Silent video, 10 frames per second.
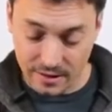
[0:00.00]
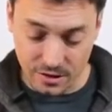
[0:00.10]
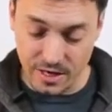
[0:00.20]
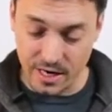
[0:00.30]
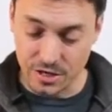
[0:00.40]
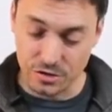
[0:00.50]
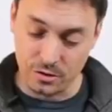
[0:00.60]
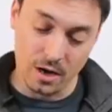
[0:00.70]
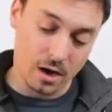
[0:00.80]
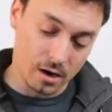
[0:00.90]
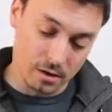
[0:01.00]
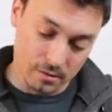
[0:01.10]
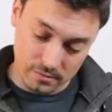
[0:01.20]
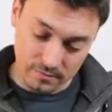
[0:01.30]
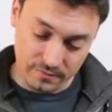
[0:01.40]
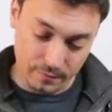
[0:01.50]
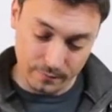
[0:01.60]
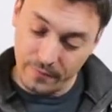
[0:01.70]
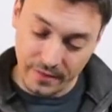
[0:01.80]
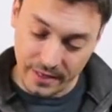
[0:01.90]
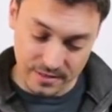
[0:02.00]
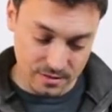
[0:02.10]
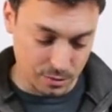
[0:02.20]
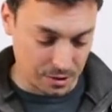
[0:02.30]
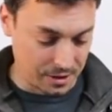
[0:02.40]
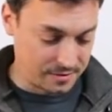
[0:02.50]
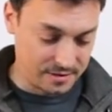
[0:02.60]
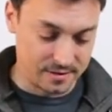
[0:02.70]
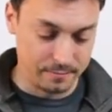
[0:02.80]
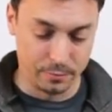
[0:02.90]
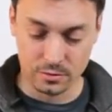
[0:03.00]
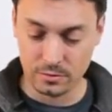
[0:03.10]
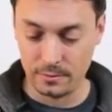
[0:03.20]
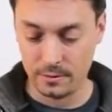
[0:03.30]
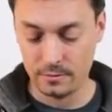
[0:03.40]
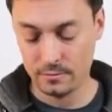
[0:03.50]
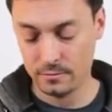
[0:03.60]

the connection, from this to this. It's impossible.